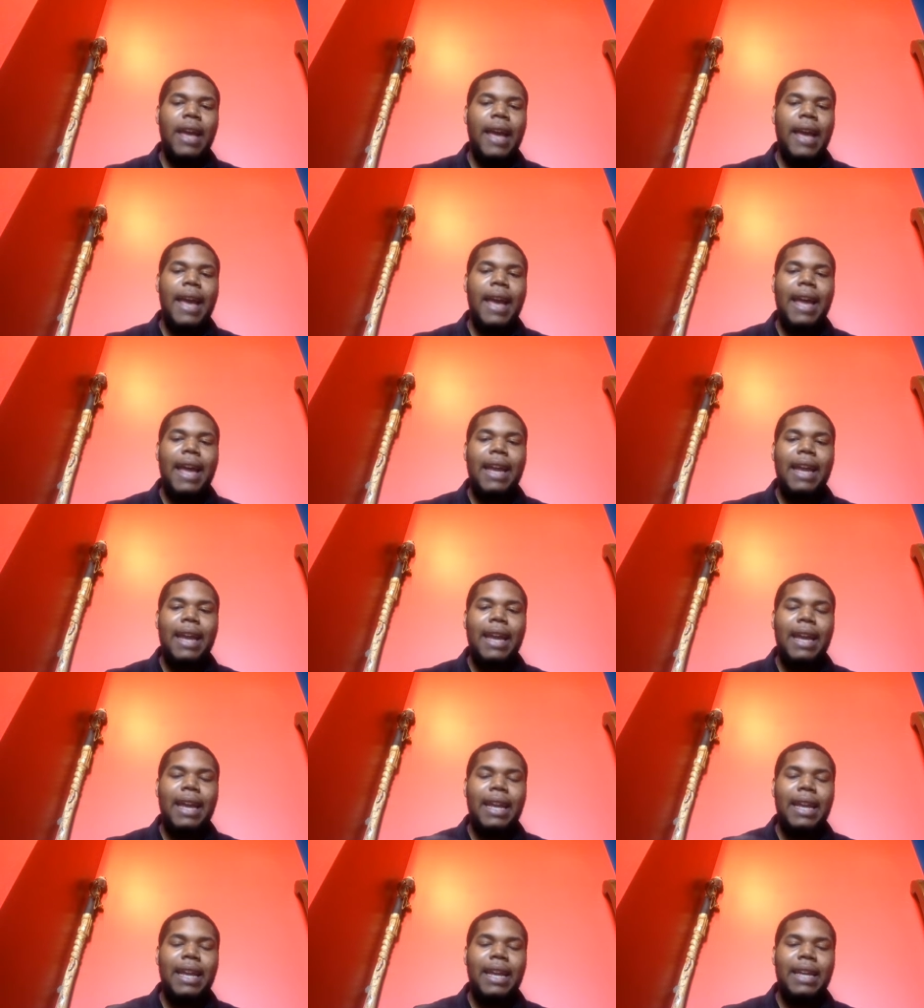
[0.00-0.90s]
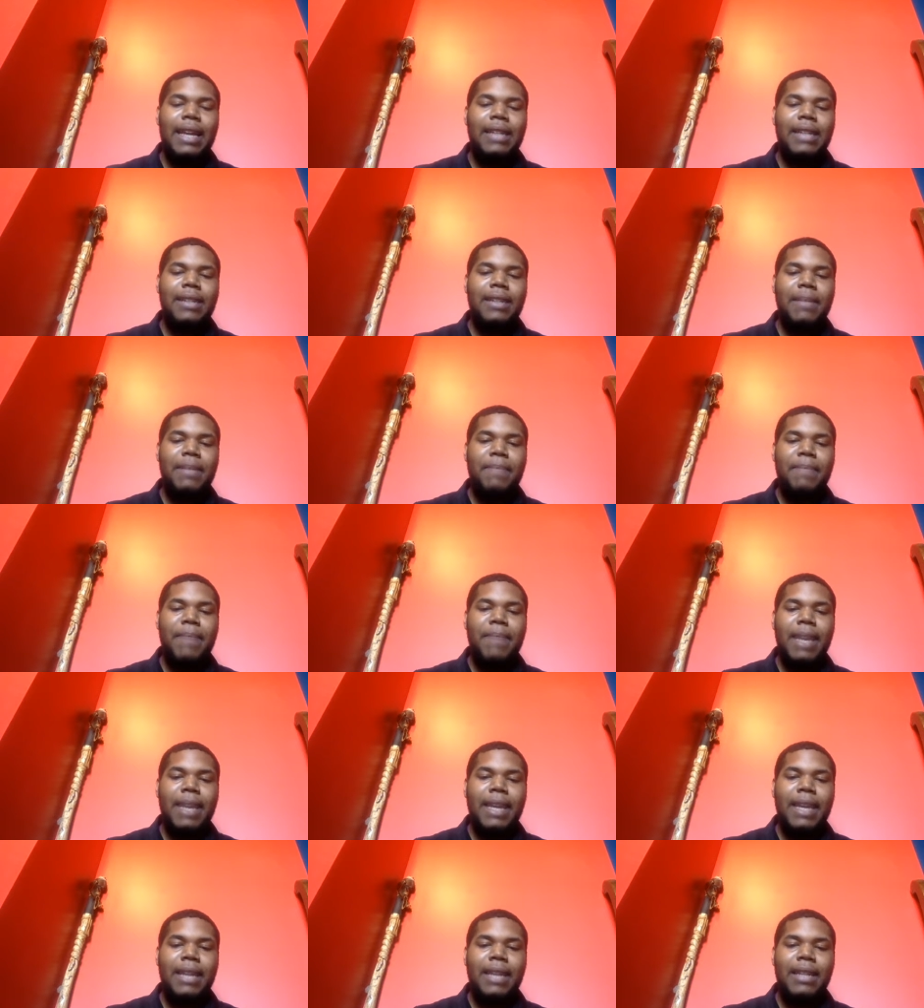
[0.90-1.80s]
And it is
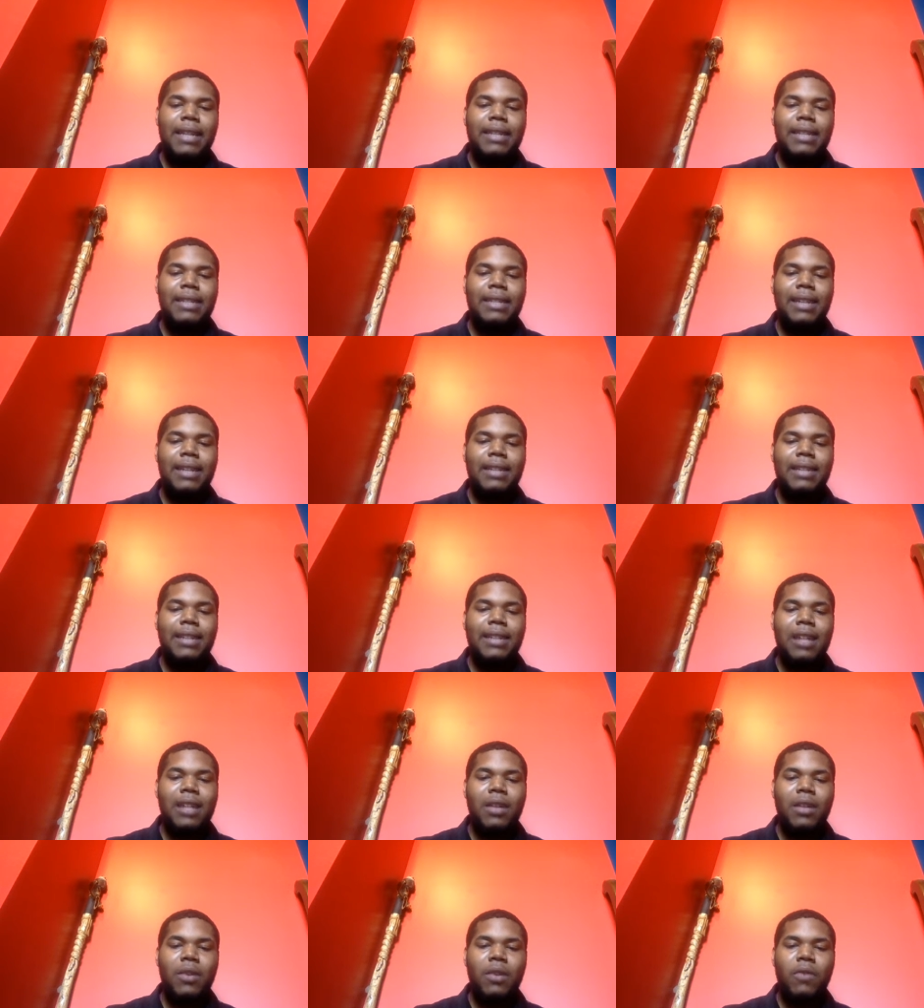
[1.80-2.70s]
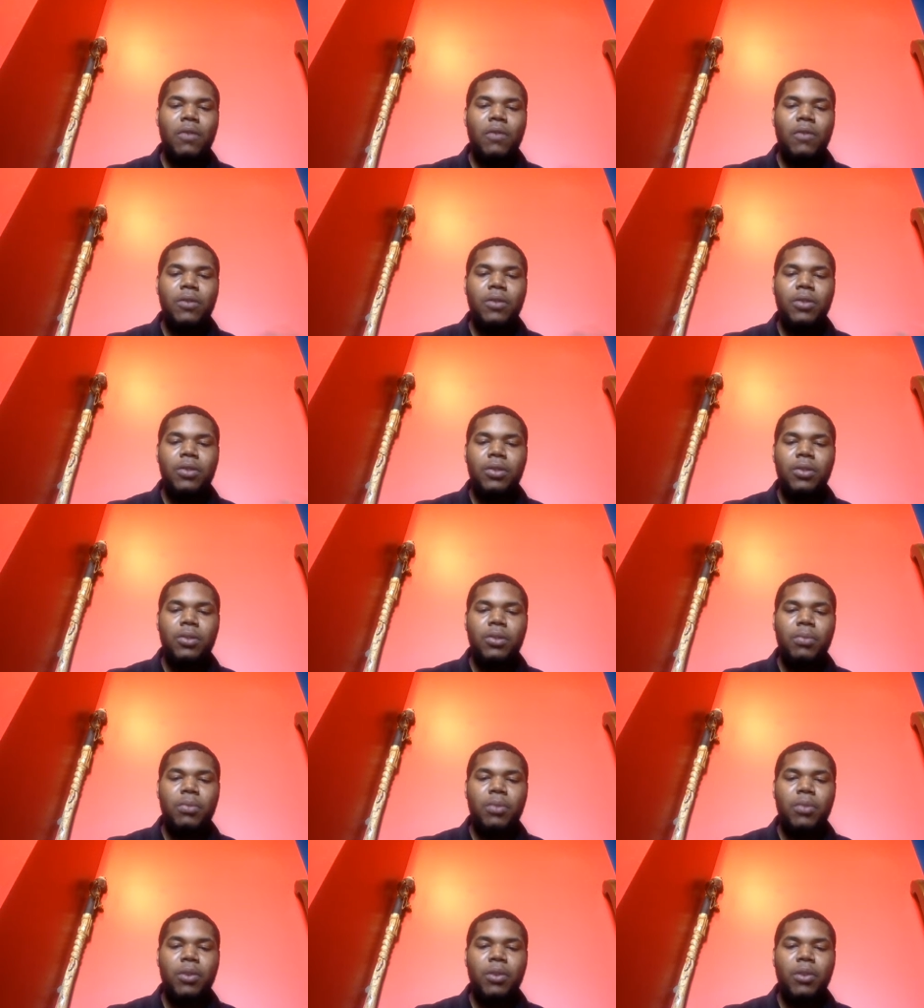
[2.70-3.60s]
making this sextile over to
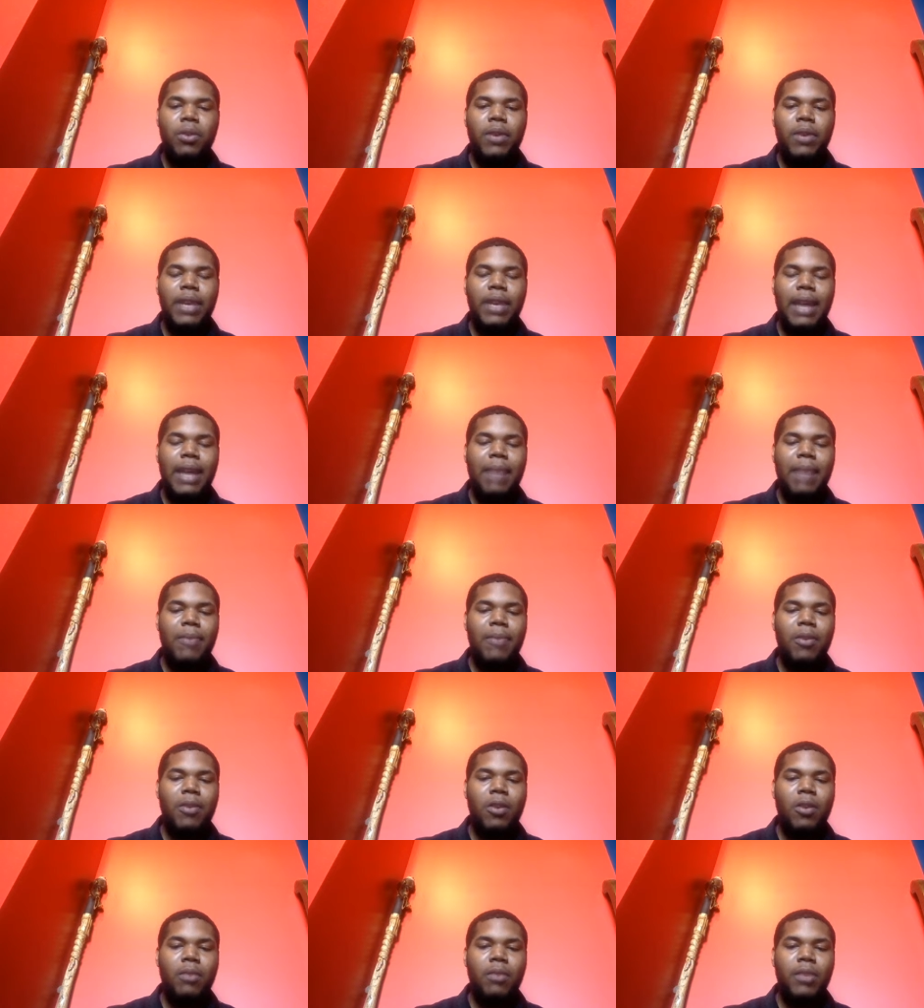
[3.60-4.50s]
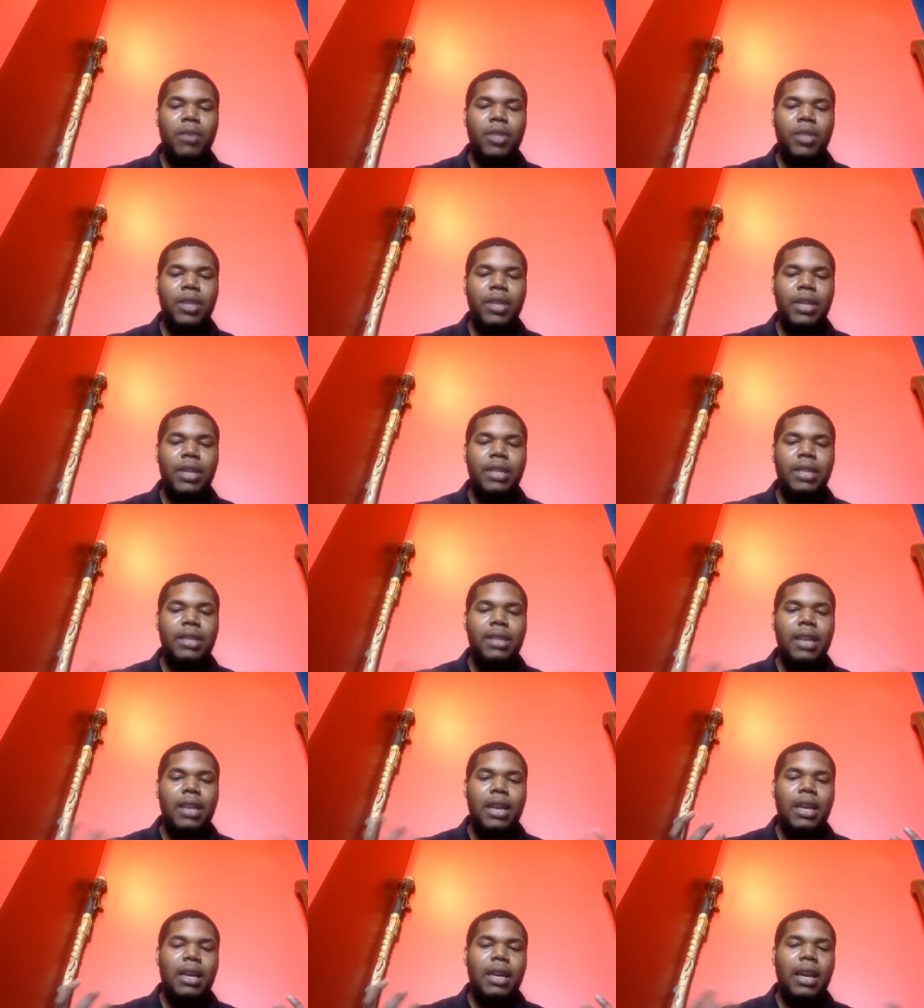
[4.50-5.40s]
Pluto and Capricorn, which is
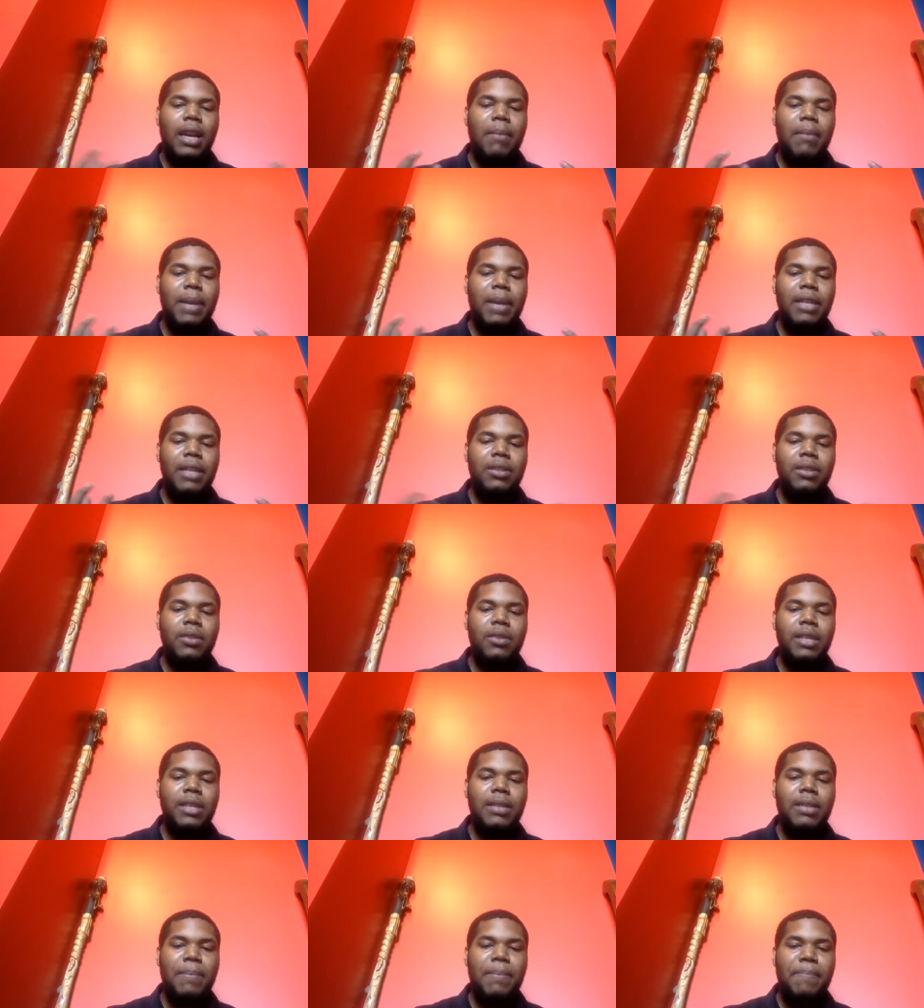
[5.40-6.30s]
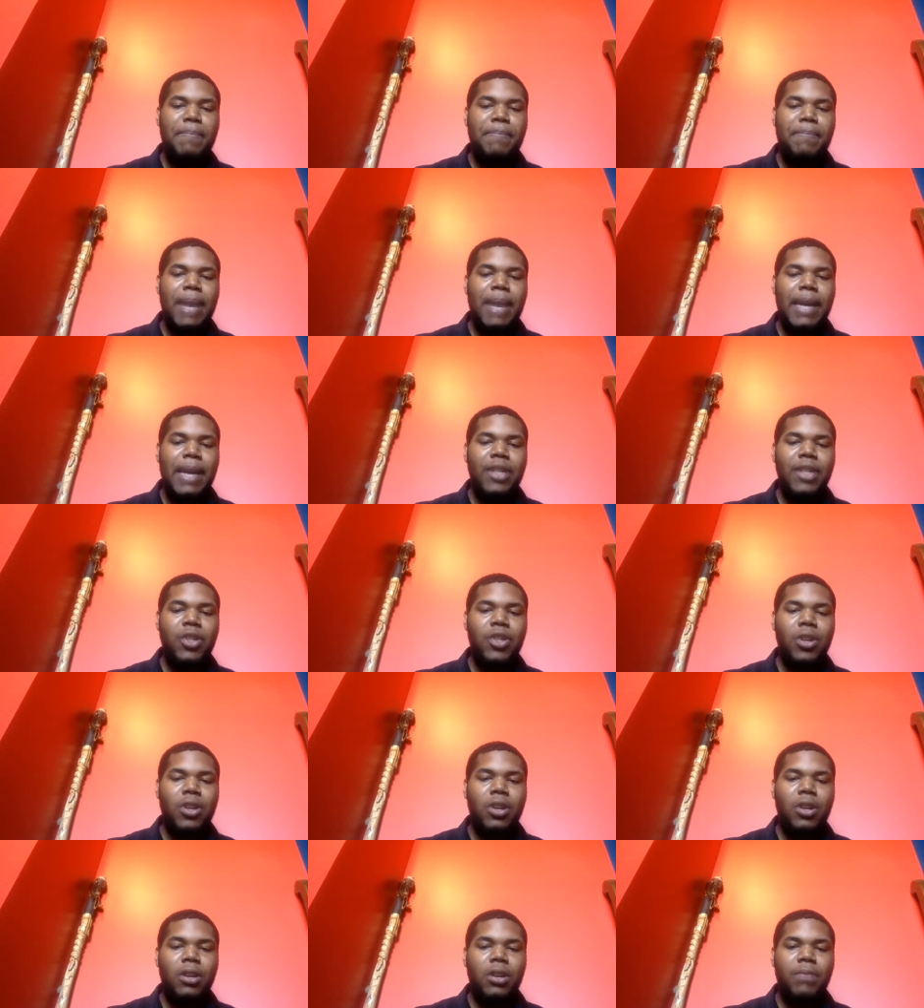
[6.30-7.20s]
coming into this
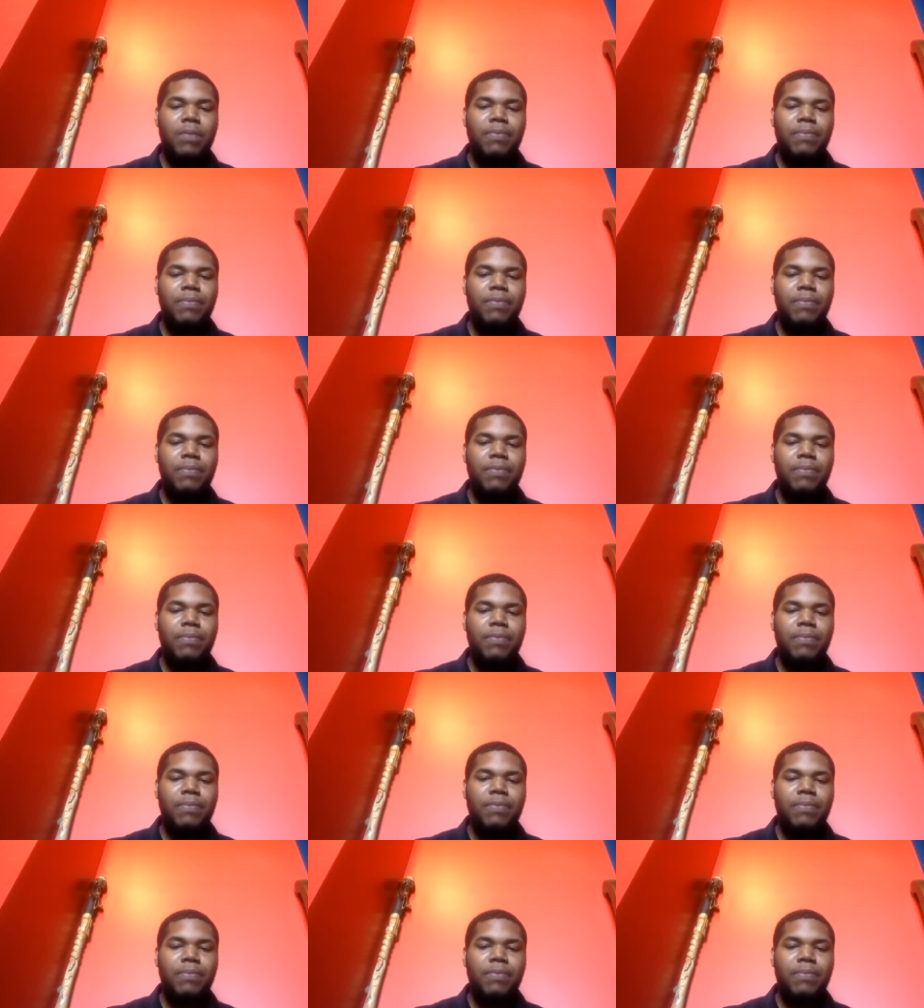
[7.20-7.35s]
major